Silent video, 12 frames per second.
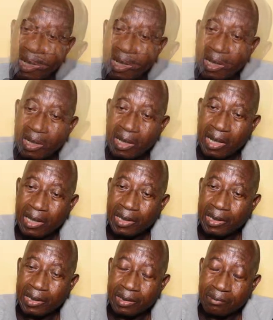
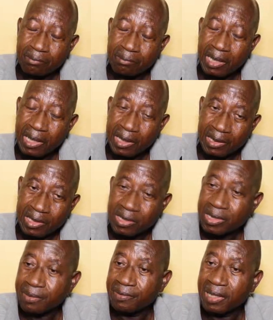I had
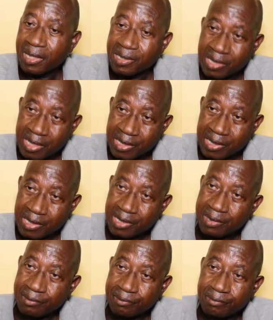some license,